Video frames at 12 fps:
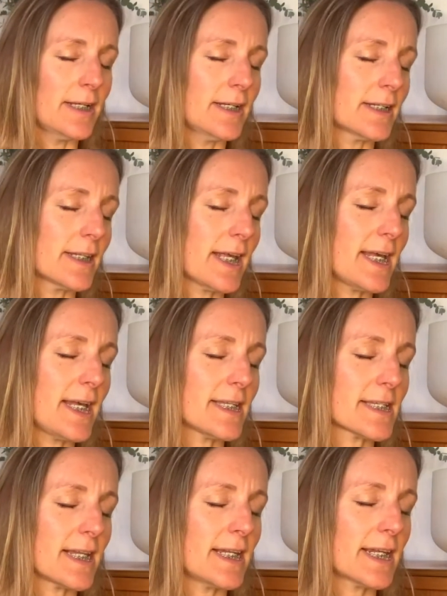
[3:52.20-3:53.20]
There's
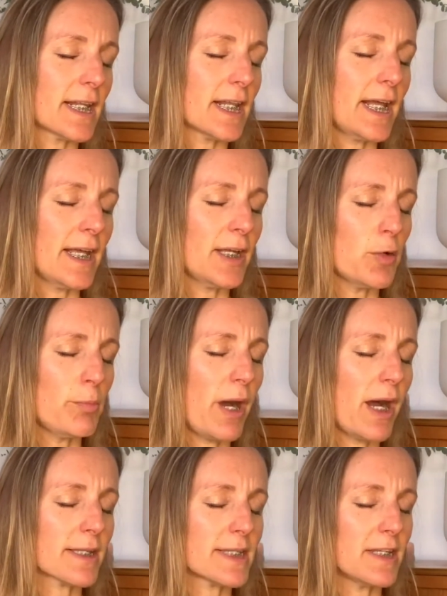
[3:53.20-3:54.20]
a little
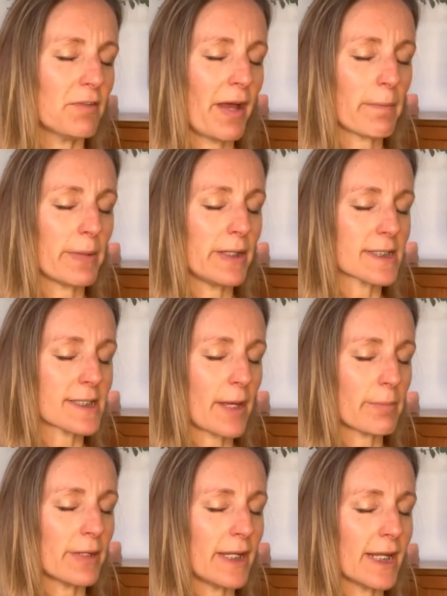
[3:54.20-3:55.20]
party of happiness
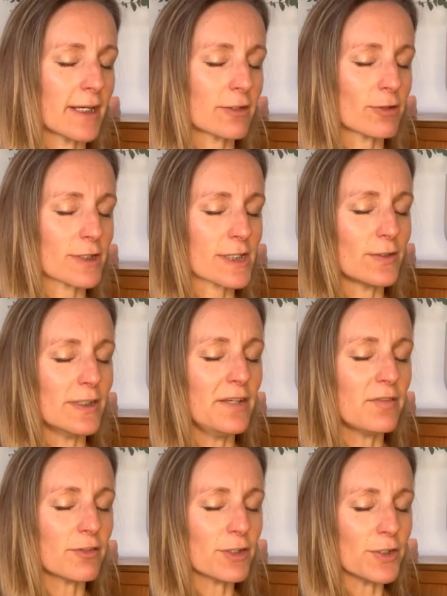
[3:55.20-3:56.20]
happening across your
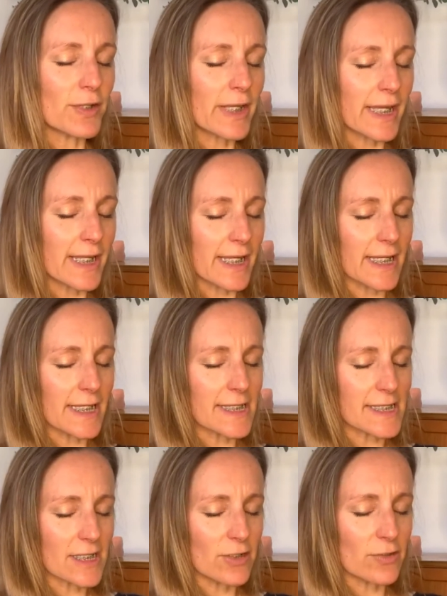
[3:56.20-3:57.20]
liver and your
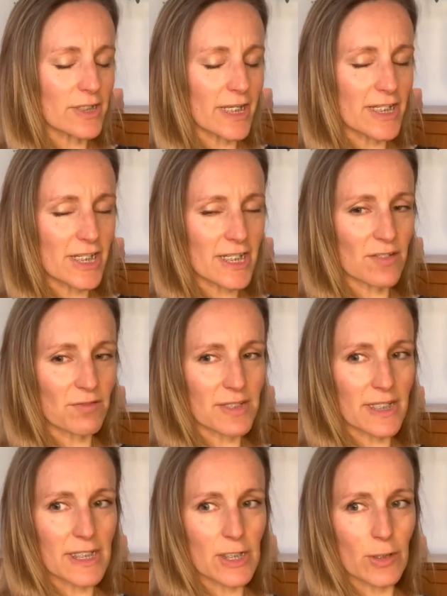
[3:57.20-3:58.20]
kidneys and your digestive
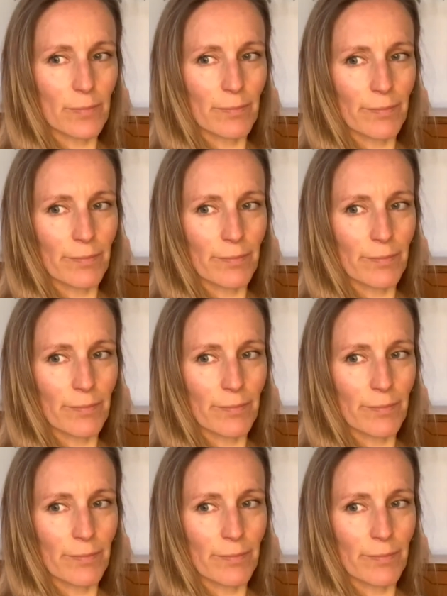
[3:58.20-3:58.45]
system.